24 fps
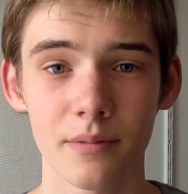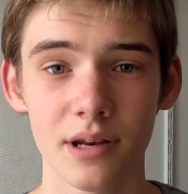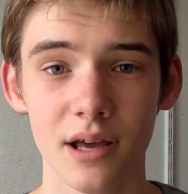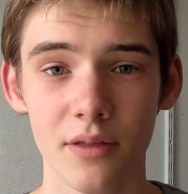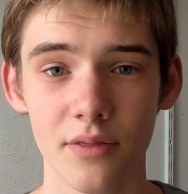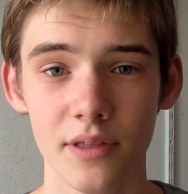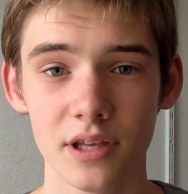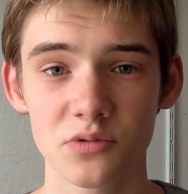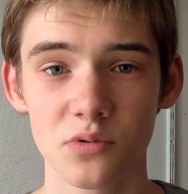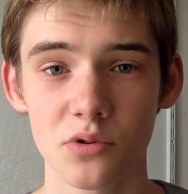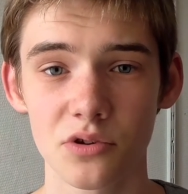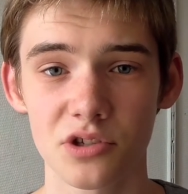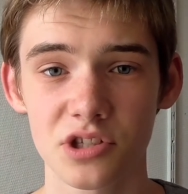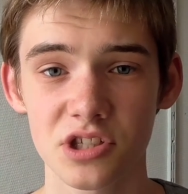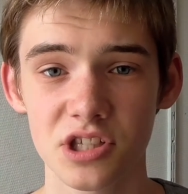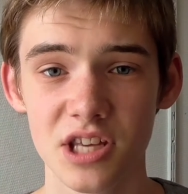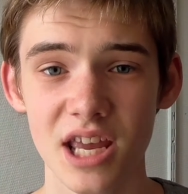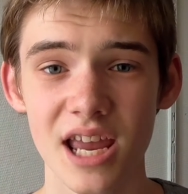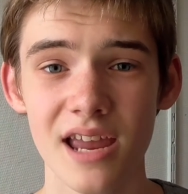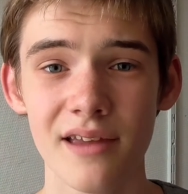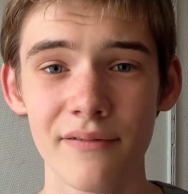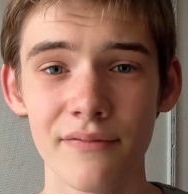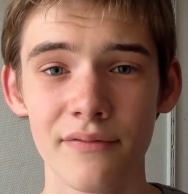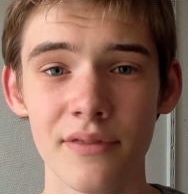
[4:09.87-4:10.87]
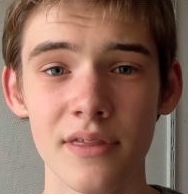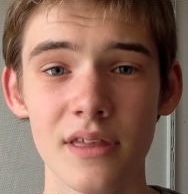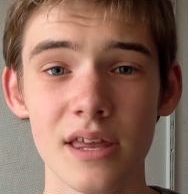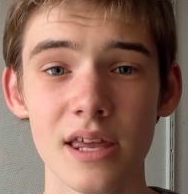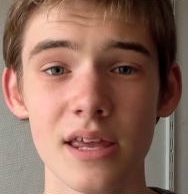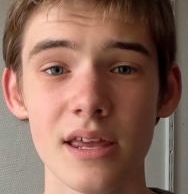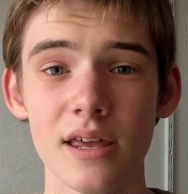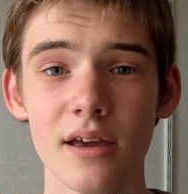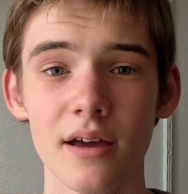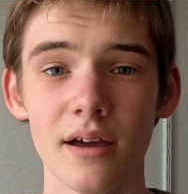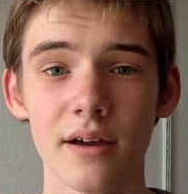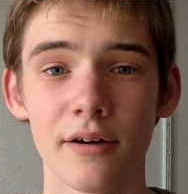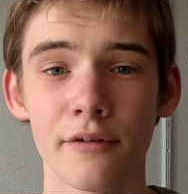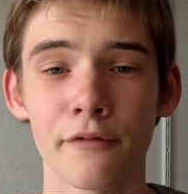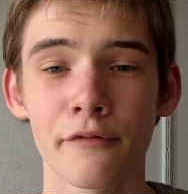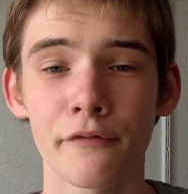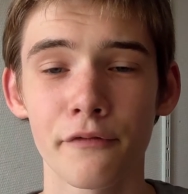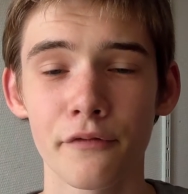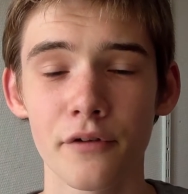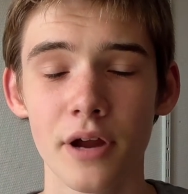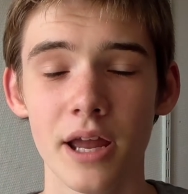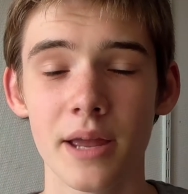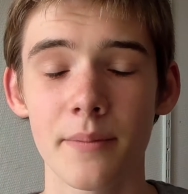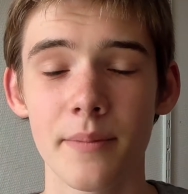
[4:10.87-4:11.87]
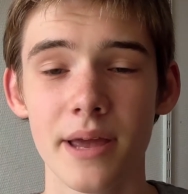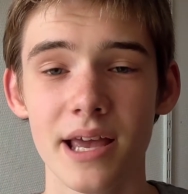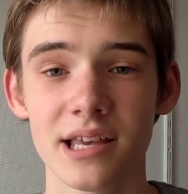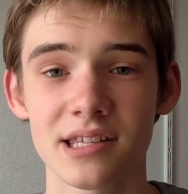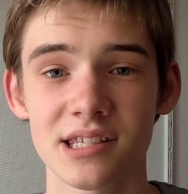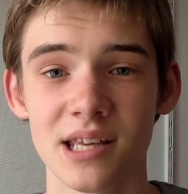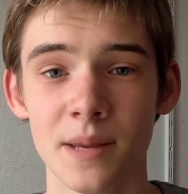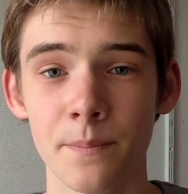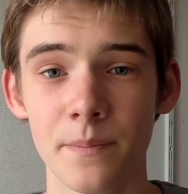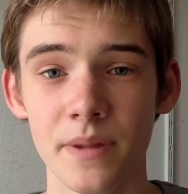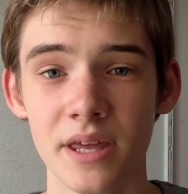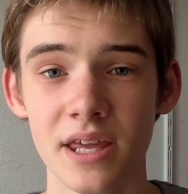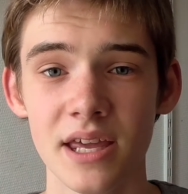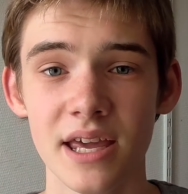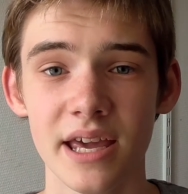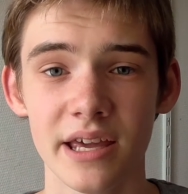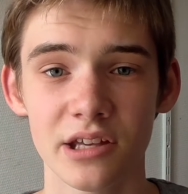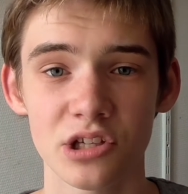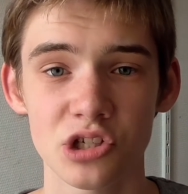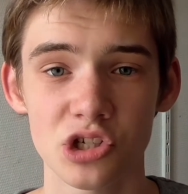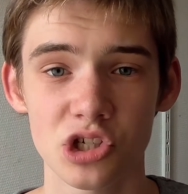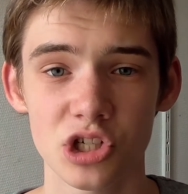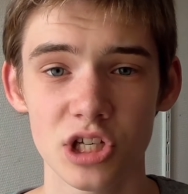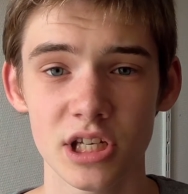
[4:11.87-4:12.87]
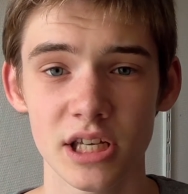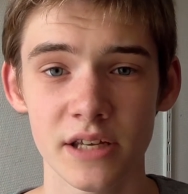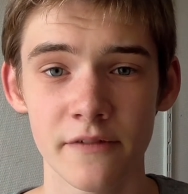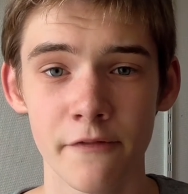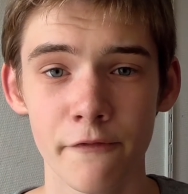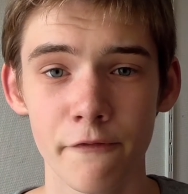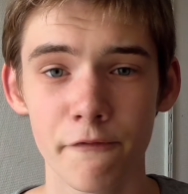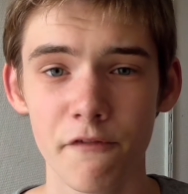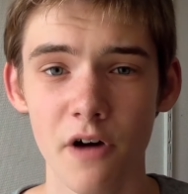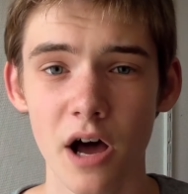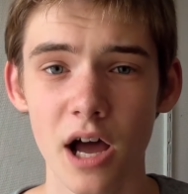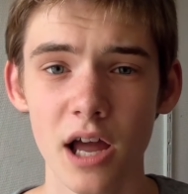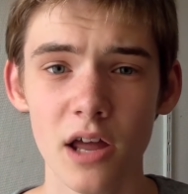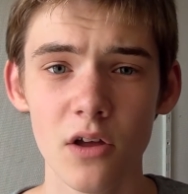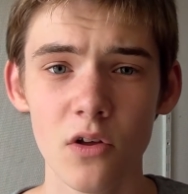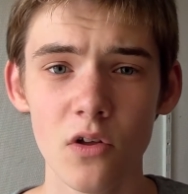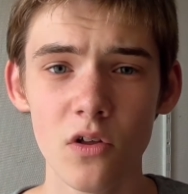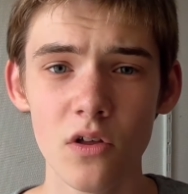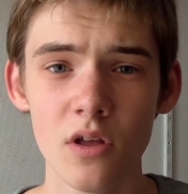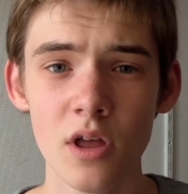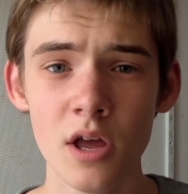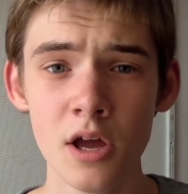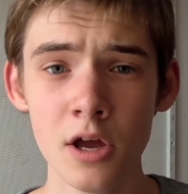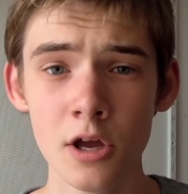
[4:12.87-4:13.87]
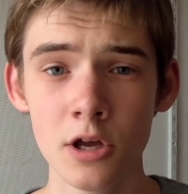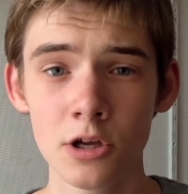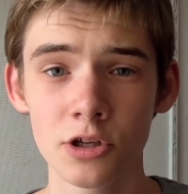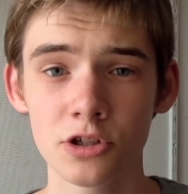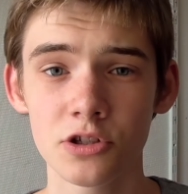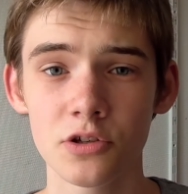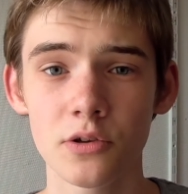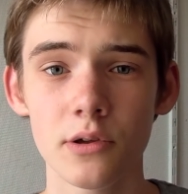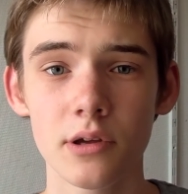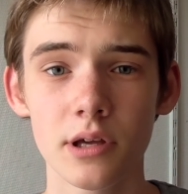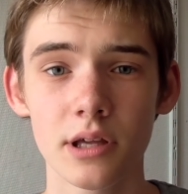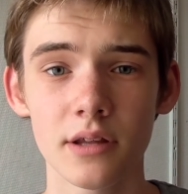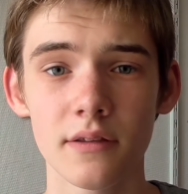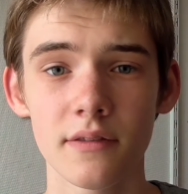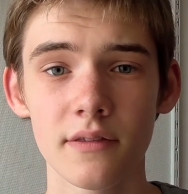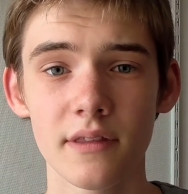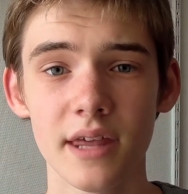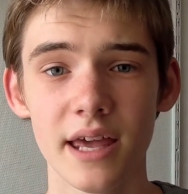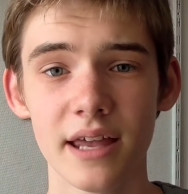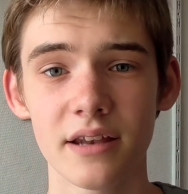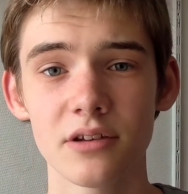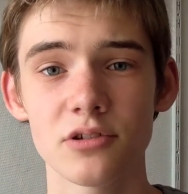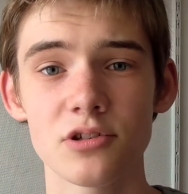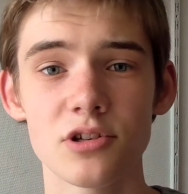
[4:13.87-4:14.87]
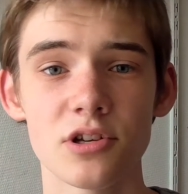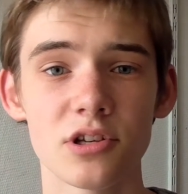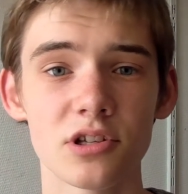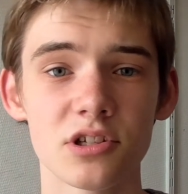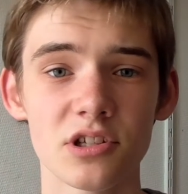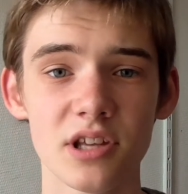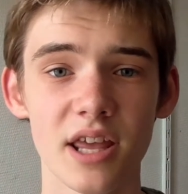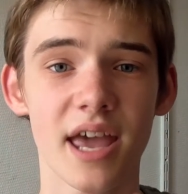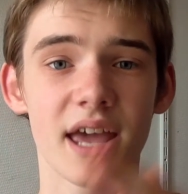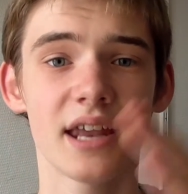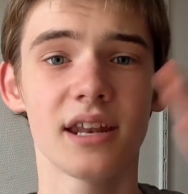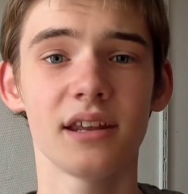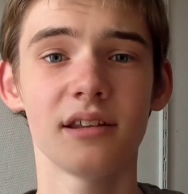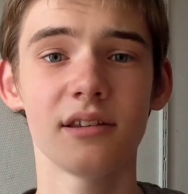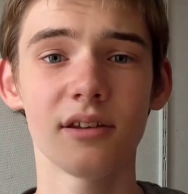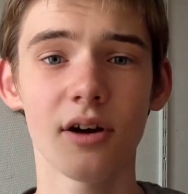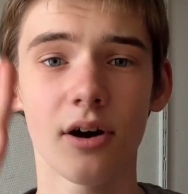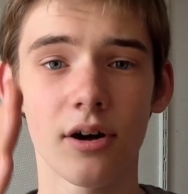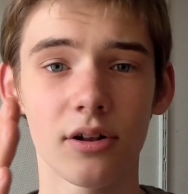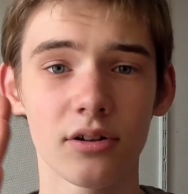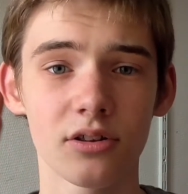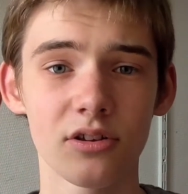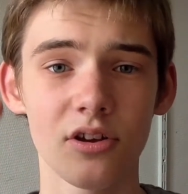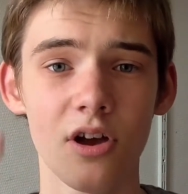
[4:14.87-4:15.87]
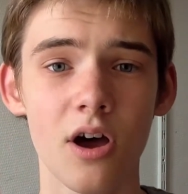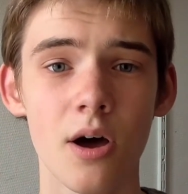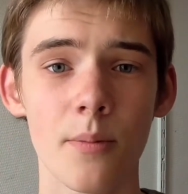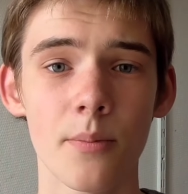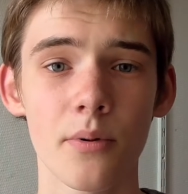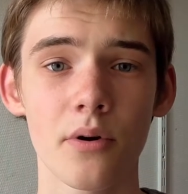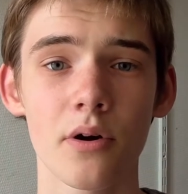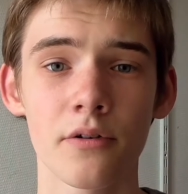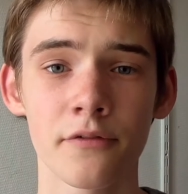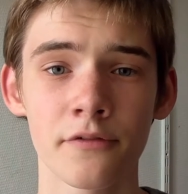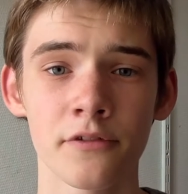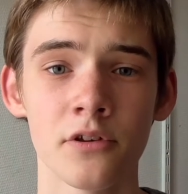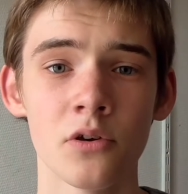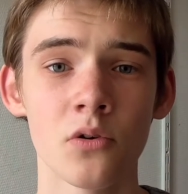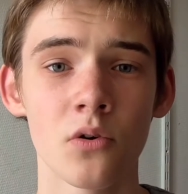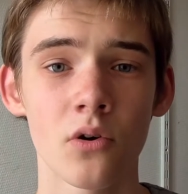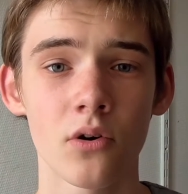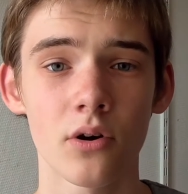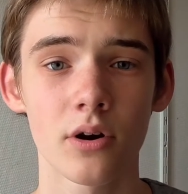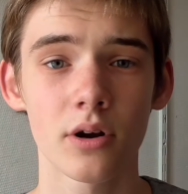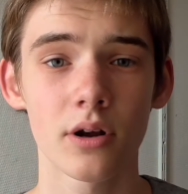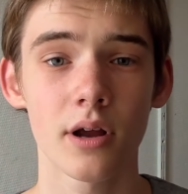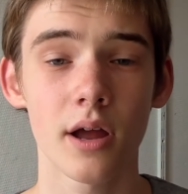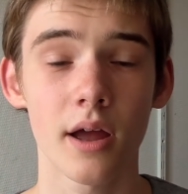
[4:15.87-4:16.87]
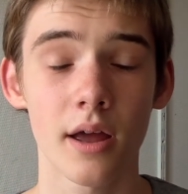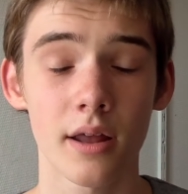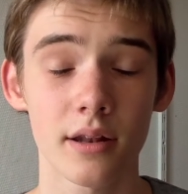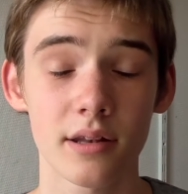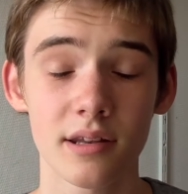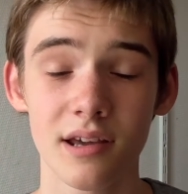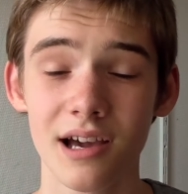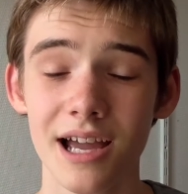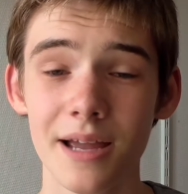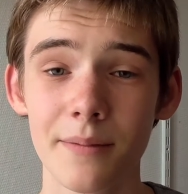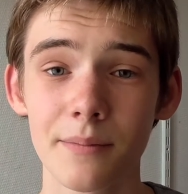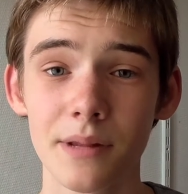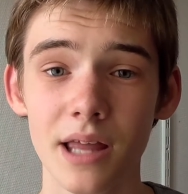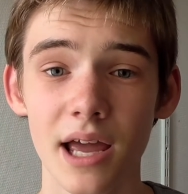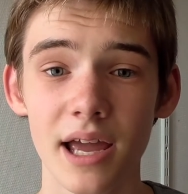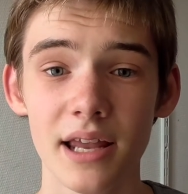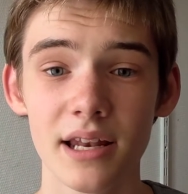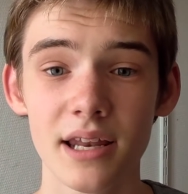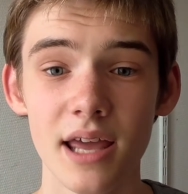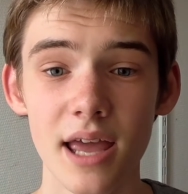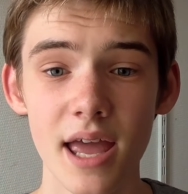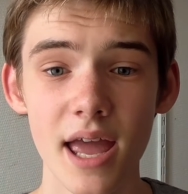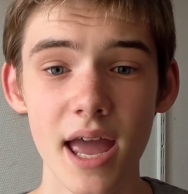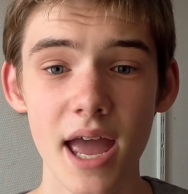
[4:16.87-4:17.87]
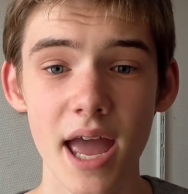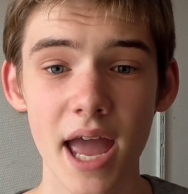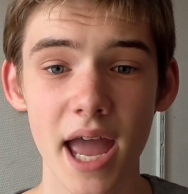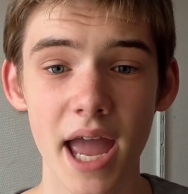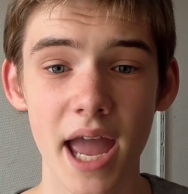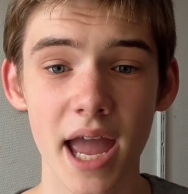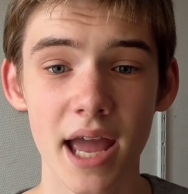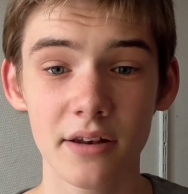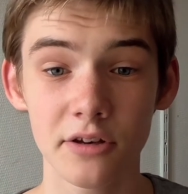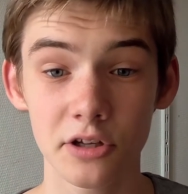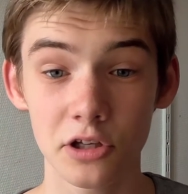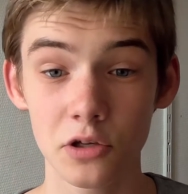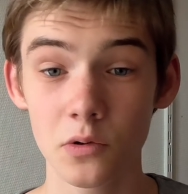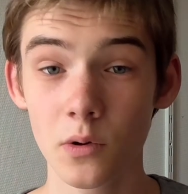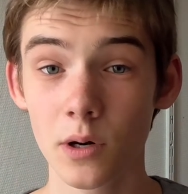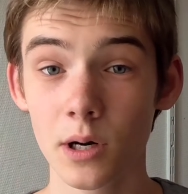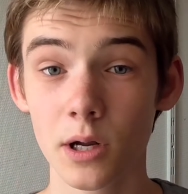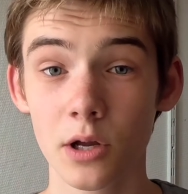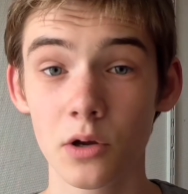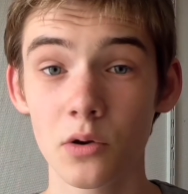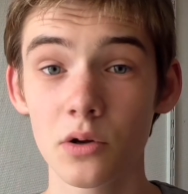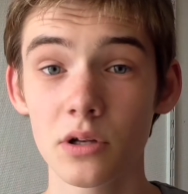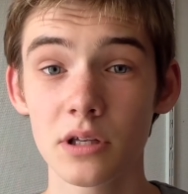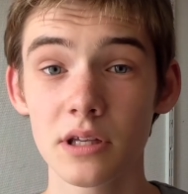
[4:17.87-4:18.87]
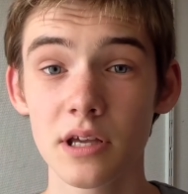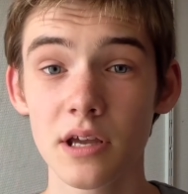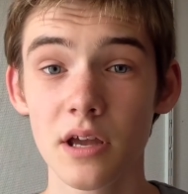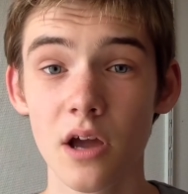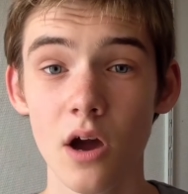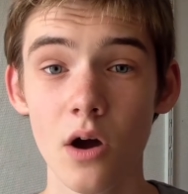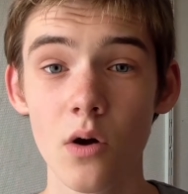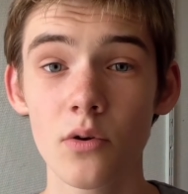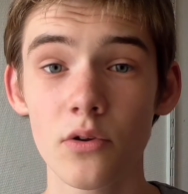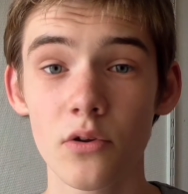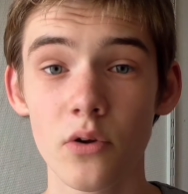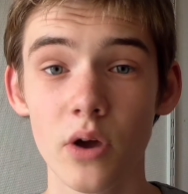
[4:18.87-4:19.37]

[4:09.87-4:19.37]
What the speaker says: Now this will save the frame as a PNG file, so you can then just edit on top of your timeline, and you are good to go.